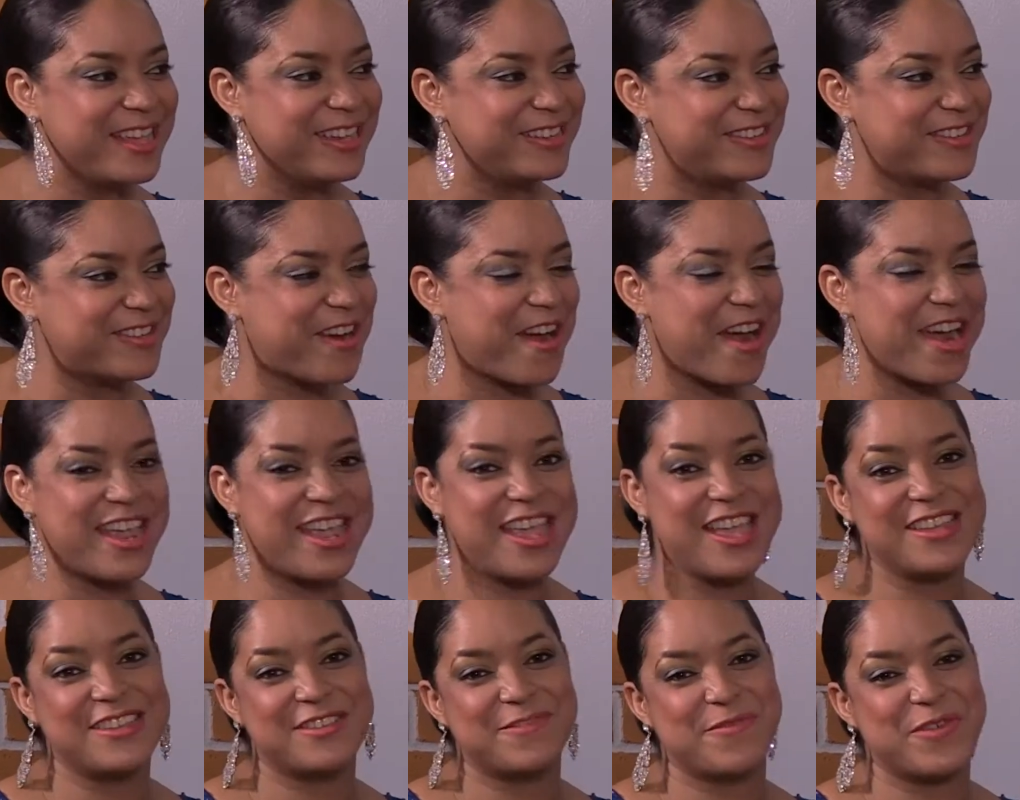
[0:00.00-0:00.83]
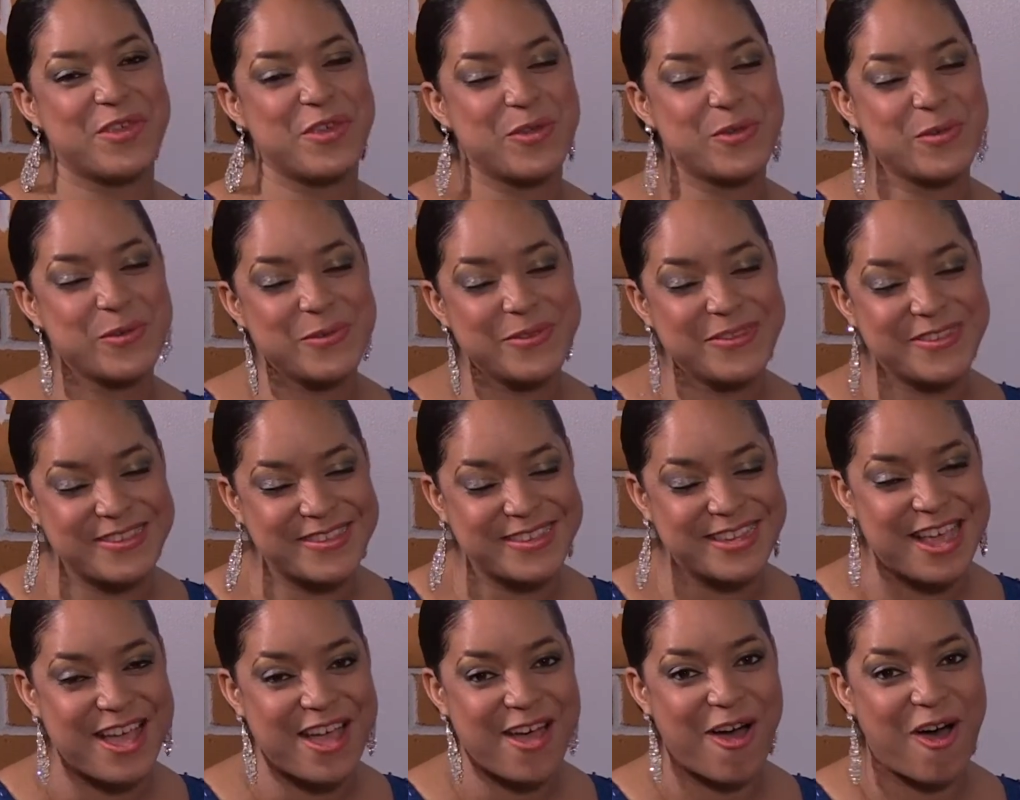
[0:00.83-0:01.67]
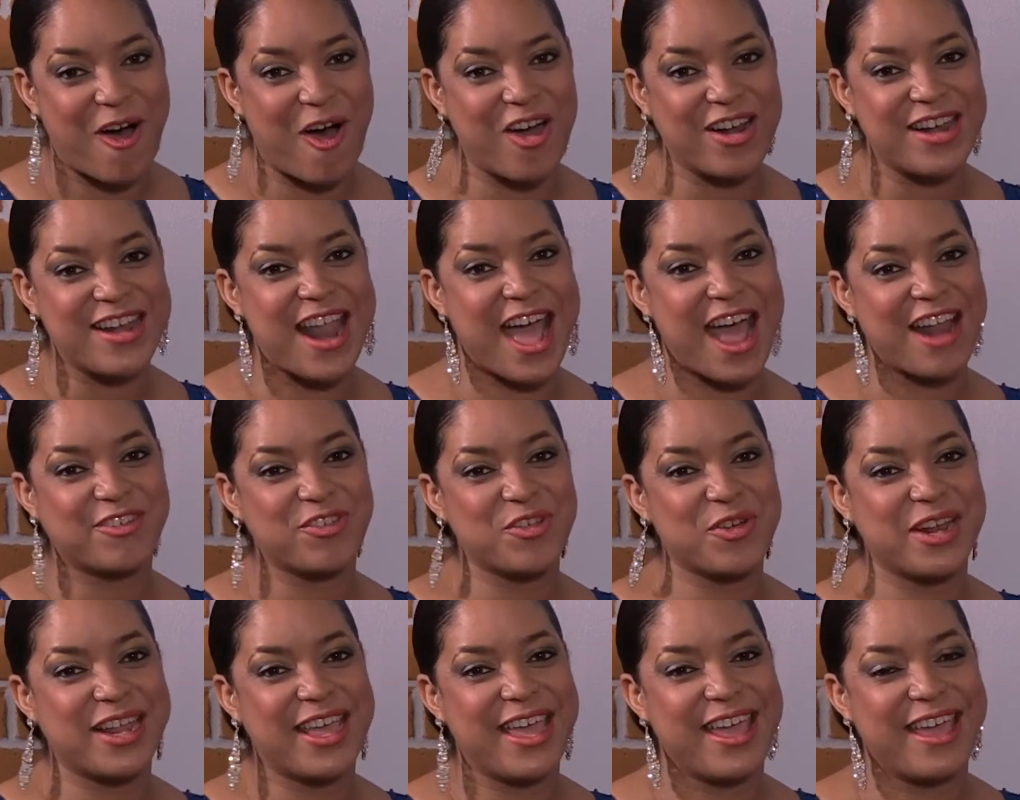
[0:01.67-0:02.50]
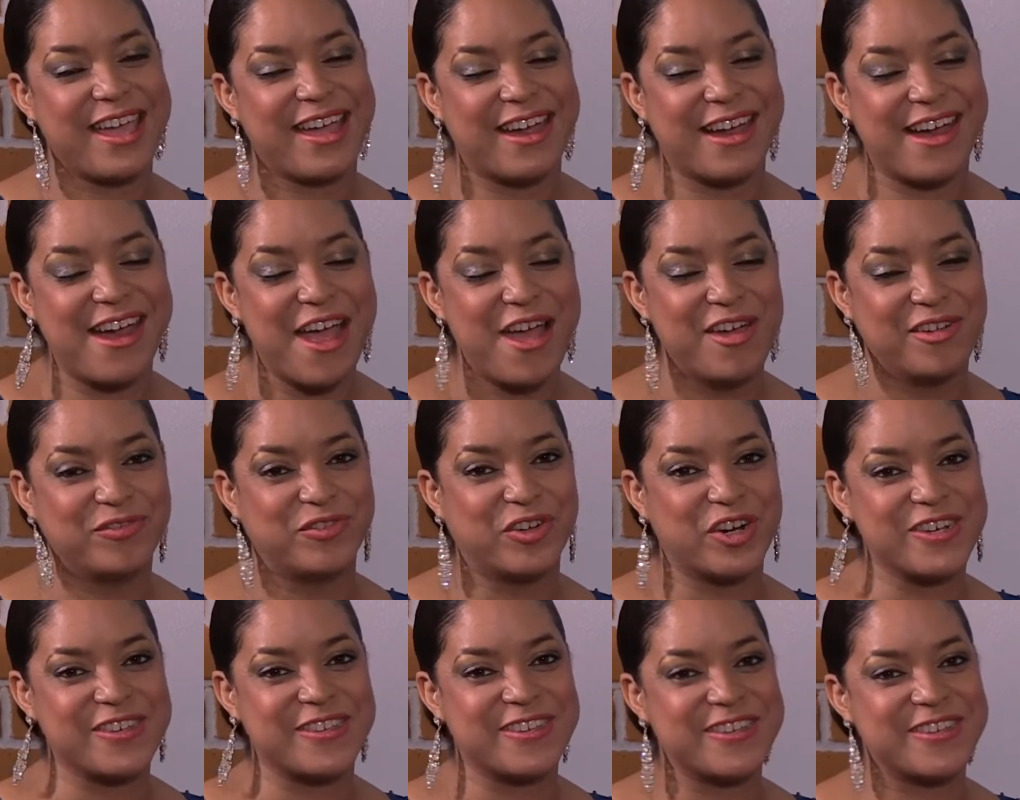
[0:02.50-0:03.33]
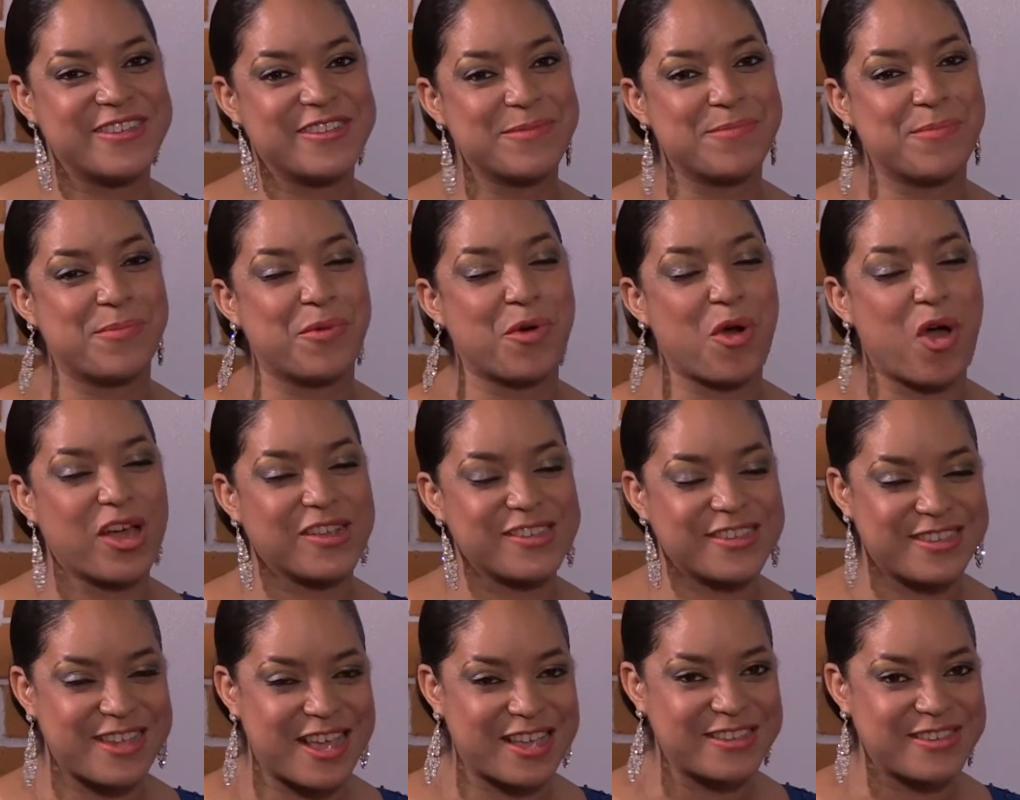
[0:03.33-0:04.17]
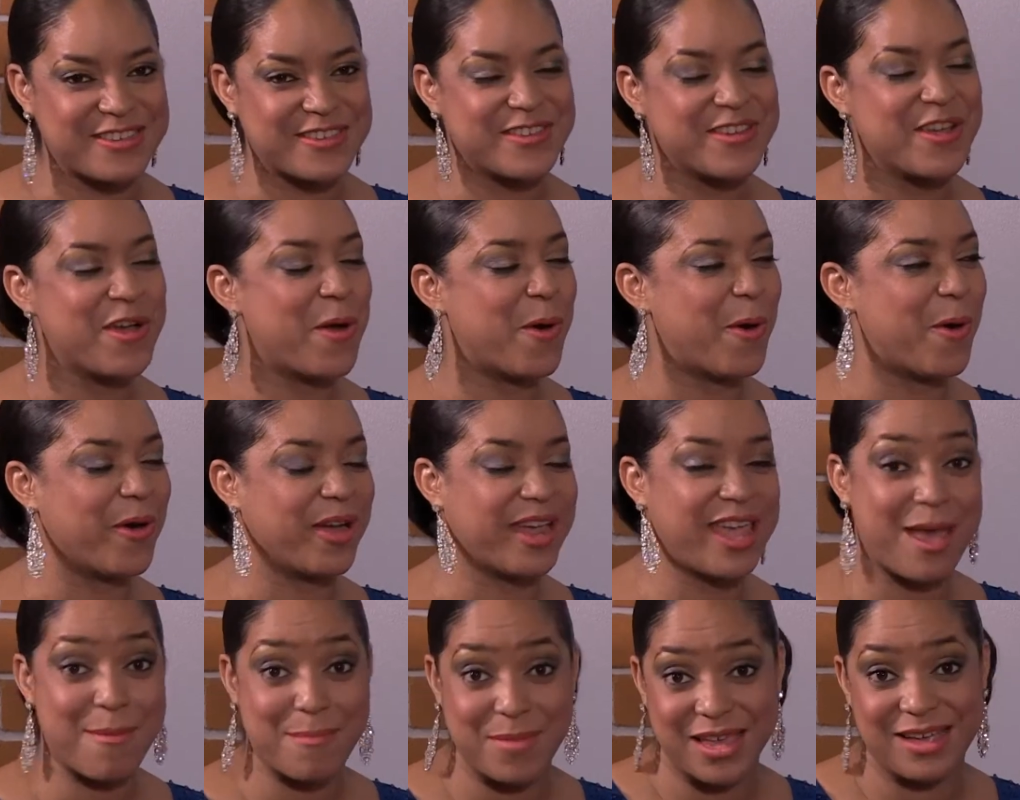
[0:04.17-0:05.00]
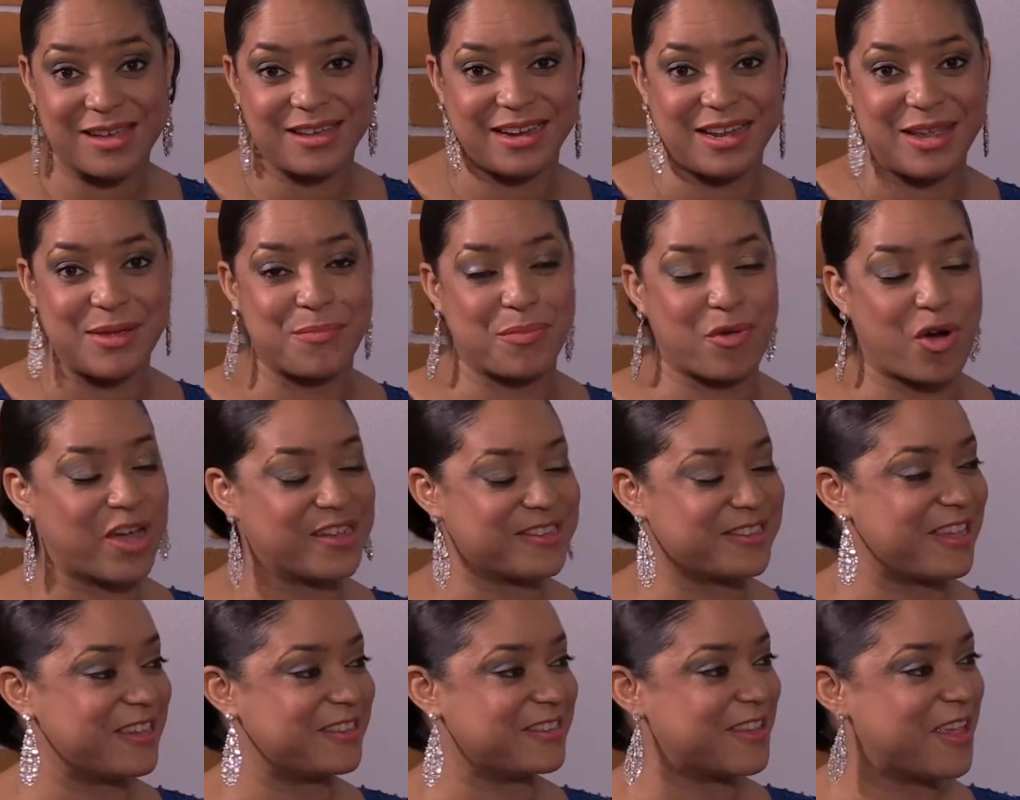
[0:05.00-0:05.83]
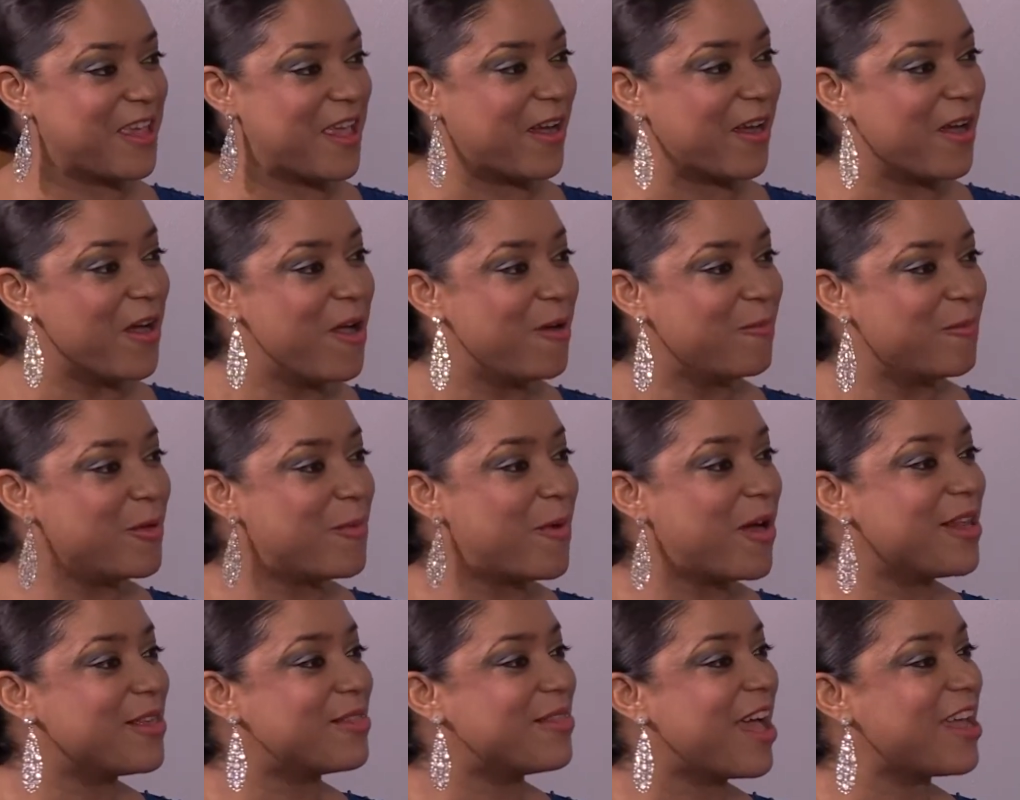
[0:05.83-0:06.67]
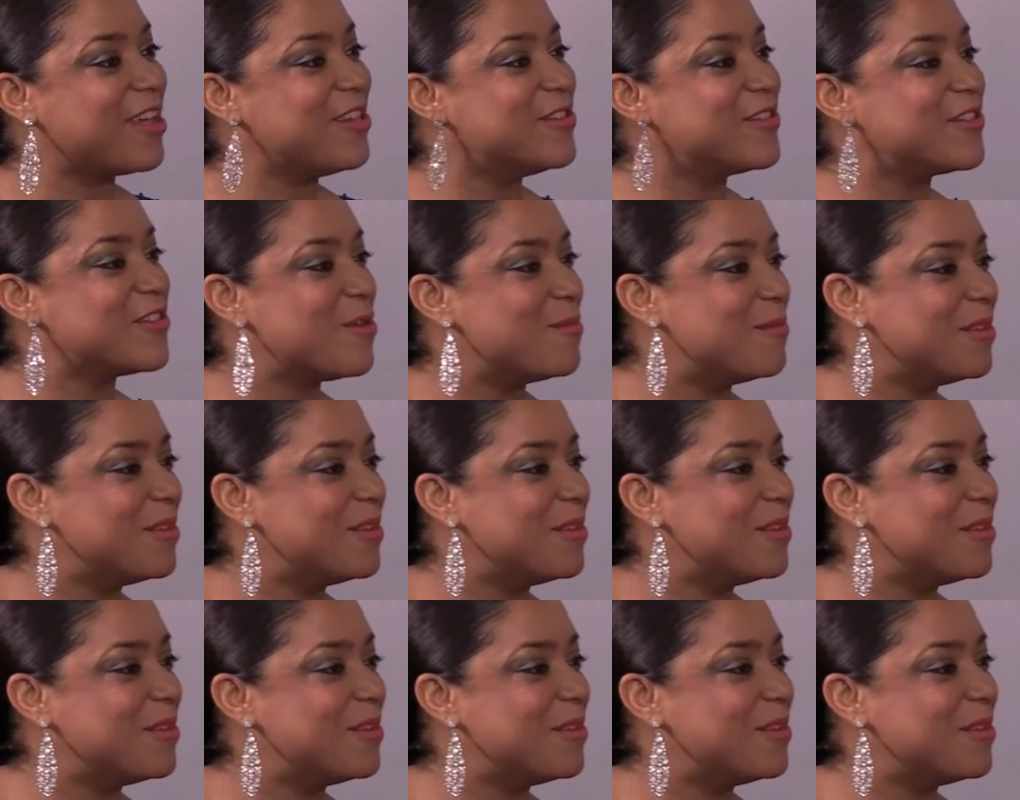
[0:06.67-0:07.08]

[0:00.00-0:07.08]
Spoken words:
sharing his views on natural hair versus processed or chemically processed hair. We want to thank you so